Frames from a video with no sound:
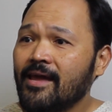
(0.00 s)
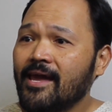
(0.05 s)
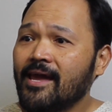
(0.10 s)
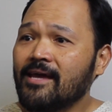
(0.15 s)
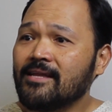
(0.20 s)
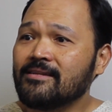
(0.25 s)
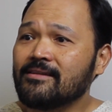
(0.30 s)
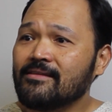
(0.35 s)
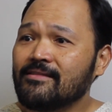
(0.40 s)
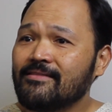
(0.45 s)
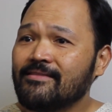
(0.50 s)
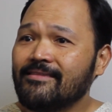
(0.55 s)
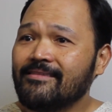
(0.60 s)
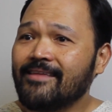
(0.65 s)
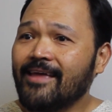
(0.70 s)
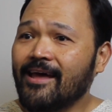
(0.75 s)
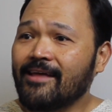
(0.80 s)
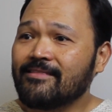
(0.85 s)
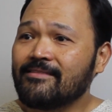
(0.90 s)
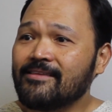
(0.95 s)
And
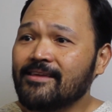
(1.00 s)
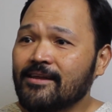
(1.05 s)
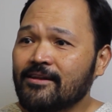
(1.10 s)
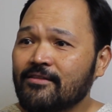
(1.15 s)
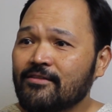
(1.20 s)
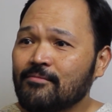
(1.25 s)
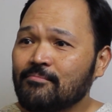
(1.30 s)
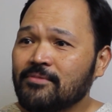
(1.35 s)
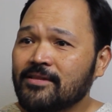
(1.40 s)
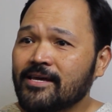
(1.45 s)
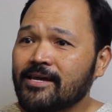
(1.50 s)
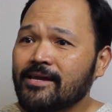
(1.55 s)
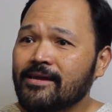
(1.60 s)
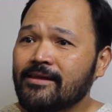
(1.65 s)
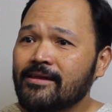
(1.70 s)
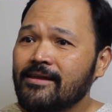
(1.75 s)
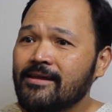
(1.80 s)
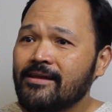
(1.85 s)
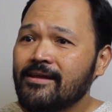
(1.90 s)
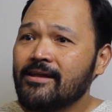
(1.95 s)
at the end of the
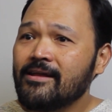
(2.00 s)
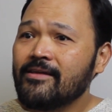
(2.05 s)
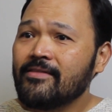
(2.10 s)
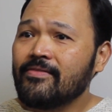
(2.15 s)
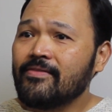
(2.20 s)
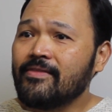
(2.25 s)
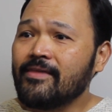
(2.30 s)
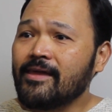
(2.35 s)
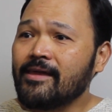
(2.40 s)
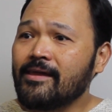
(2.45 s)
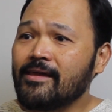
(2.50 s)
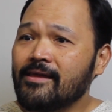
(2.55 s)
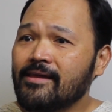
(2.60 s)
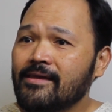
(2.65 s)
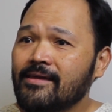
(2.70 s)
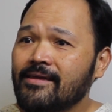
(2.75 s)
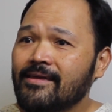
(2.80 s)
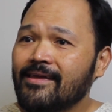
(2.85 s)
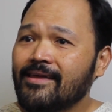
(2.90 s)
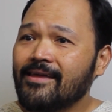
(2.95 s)
play, they
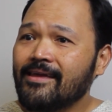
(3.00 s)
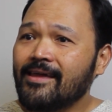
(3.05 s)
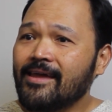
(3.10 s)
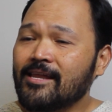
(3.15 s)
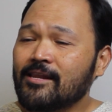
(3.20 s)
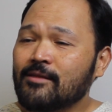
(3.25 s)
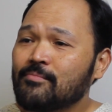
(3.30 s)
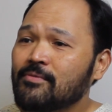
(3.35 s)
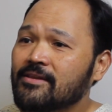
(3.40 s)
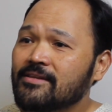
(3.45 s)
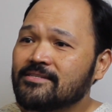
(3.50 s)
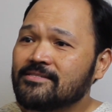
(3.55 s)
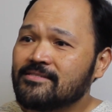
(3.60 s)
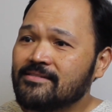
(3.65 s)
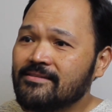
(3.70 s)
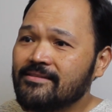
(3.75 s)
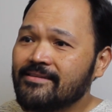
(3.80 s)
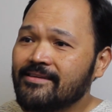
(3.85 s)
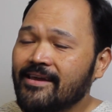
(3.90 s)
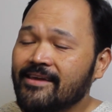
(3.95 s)
end up in
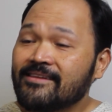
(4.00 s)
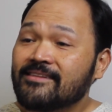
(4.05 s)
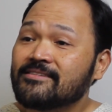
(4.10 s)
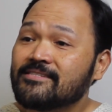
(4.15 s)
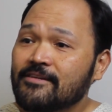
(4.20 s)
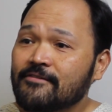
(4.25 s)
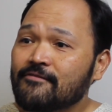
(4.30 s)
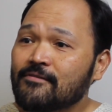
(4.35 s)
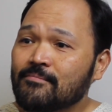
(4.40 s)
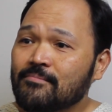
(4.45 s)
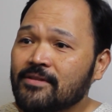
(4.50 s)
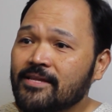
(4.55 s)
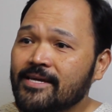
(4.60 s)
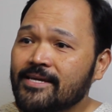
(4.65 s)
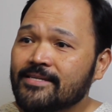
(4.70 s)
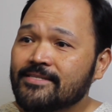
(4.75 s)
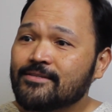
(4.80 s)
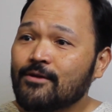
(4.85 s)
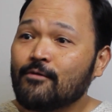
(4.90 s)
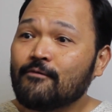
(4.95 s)
a different
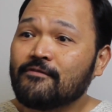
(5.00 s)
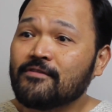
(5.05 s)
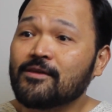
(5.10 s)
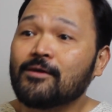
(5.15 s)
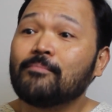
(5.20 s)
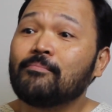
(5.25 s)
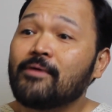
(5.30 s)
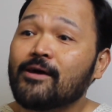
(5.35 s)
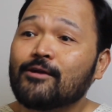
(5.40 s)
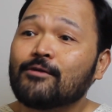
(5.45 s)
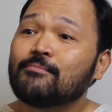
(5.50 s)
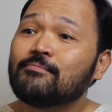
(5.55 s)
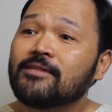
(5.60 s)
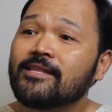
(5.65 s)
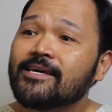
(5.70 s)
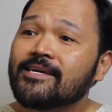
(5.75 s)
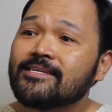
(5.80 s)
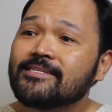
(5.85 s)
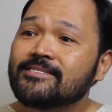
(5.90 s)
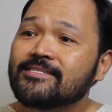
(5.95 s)
place, hopefully a better
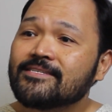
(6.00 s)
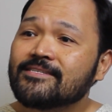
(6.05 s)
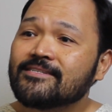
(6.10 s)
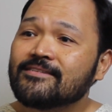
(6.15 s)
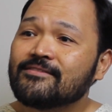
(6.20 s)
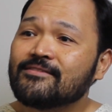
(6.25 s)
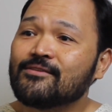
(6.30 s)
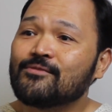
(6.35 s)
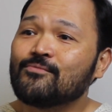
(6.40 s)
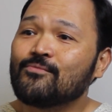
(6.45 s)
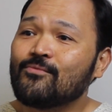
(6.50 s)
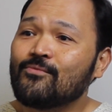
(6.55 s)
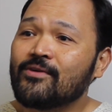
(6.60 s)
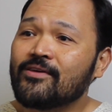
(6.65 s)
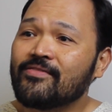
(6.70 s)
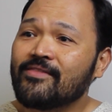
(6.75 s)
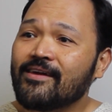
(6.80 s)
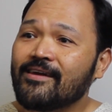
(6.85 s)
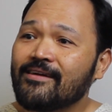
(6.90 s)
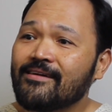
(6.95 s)
place than
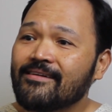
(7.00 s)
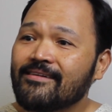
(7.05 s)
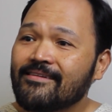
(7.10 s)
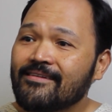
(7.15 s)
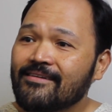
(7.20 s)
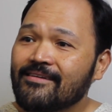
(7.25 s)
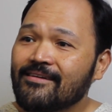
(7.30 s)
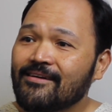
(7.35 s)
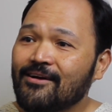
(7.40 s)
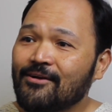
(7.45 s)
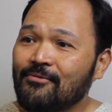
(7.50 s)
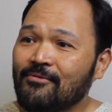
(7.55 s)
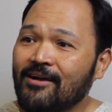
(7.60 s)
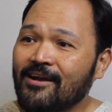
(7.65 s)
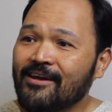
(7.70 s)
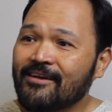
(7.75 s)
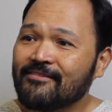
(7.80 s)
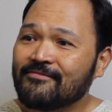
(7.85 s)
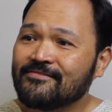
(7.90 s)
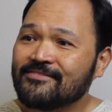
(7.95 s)
when they
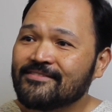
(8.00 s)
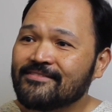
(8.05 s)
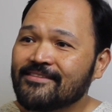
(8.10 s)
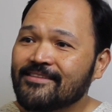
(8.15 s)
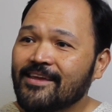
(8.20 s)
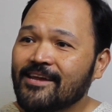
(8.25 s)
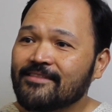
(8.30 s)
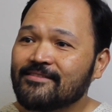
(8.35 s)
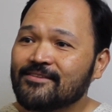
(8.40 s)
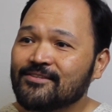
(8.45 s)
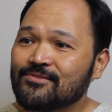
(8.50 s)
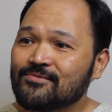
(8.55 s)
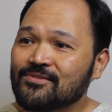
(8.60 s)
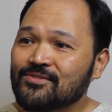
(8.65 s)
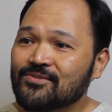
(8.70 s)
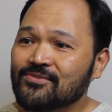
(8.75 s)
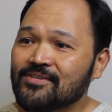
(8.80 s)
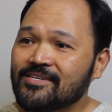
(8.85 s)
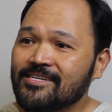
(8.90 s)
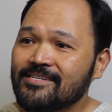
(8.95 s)
arrived at this
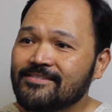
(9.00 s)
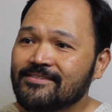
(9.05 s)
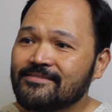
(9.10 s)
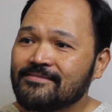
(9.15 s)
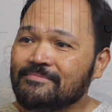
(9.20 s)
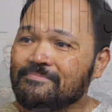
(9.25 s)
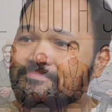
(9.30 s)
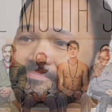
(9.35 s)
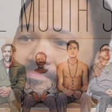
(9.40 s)
retreat.